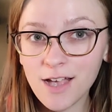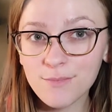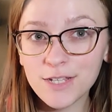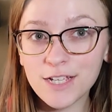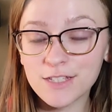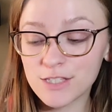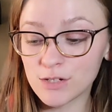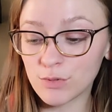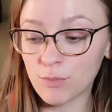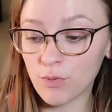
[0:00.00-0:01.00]
because there
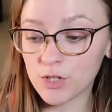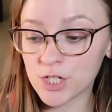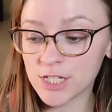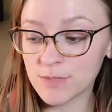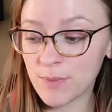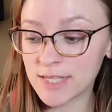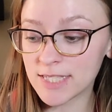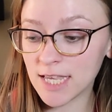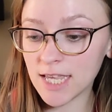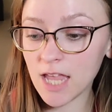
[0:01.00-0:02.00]
were portions
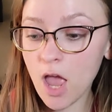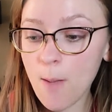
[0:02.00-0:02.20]
missing.